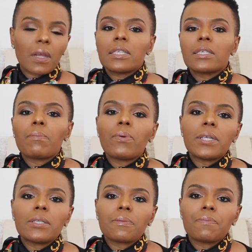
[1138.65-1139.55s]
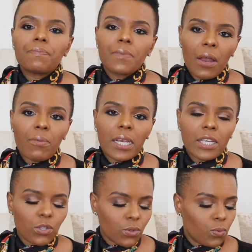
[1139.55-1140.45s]
at some point. I really
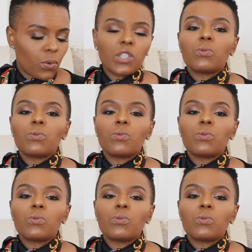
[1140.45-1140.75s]
do, when